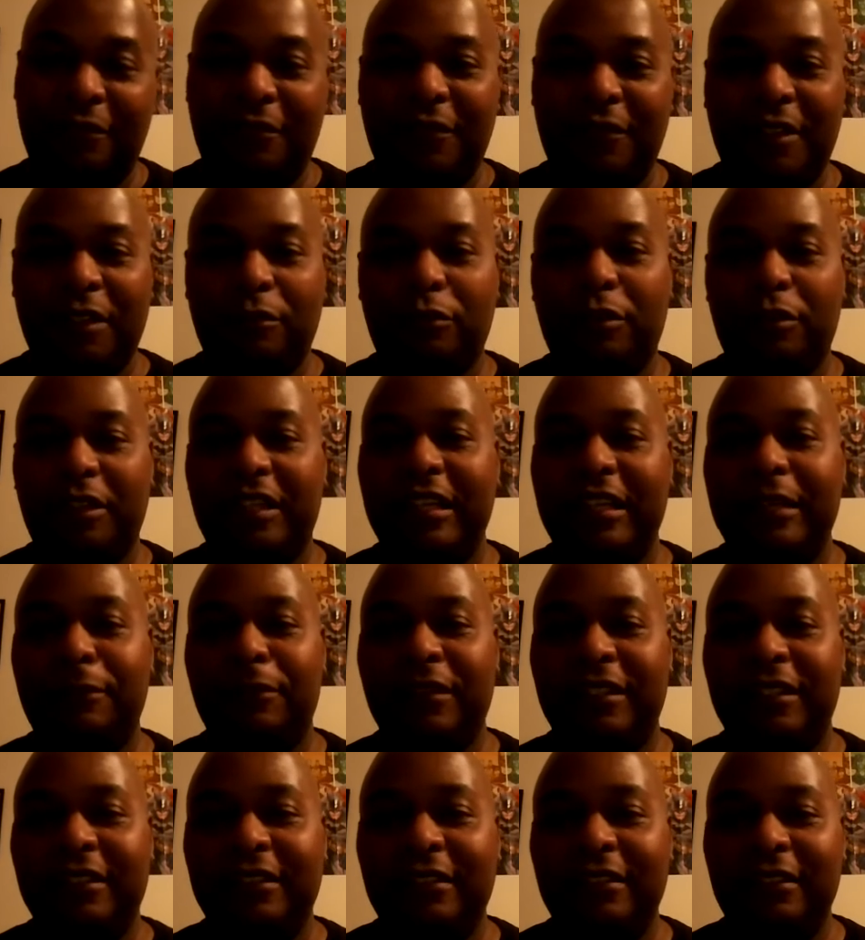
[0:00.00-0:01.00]
We're
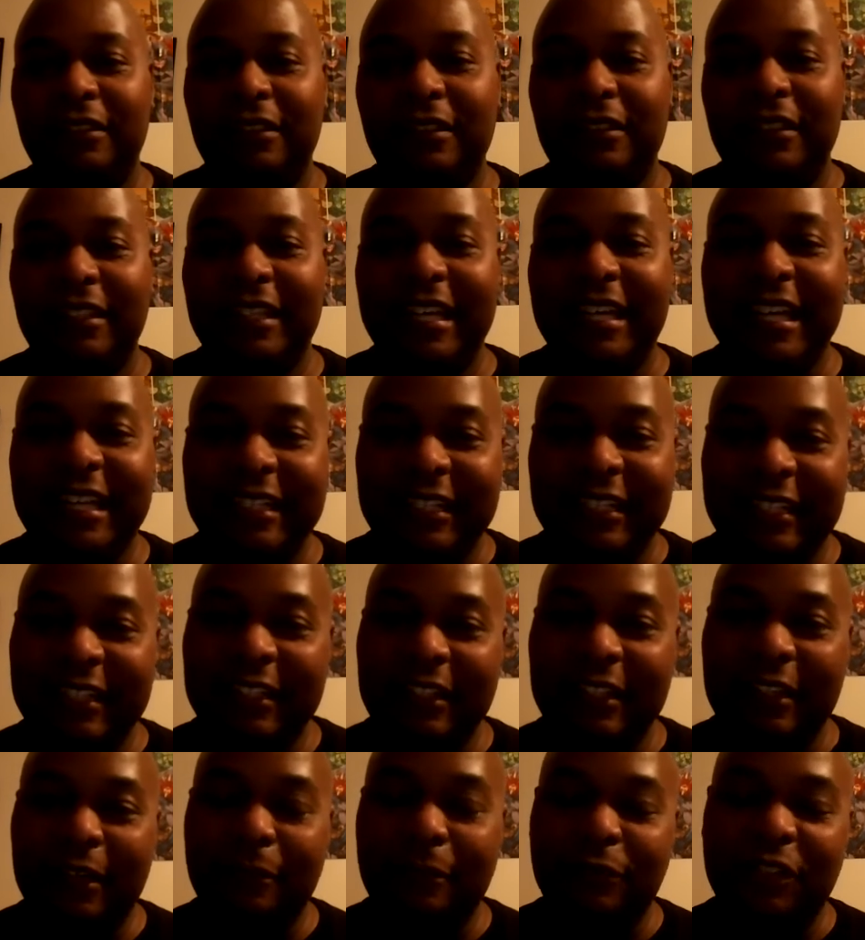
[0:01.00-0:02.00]
keeping Kitty.
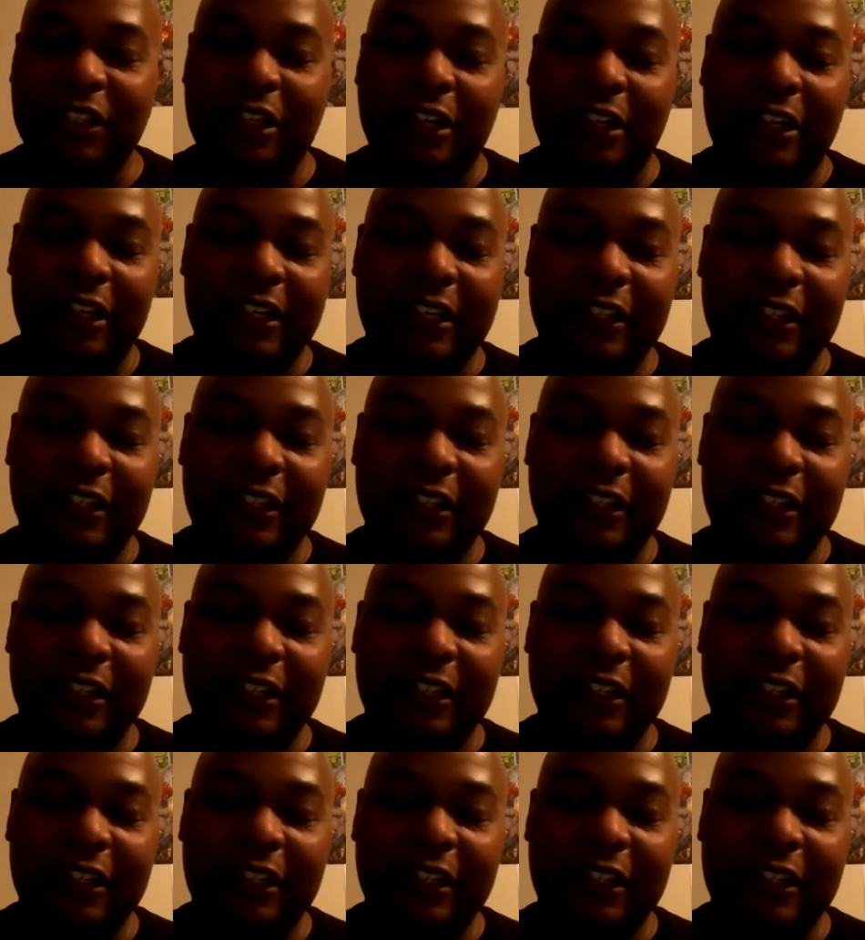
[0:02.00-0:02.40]
I'm sorry,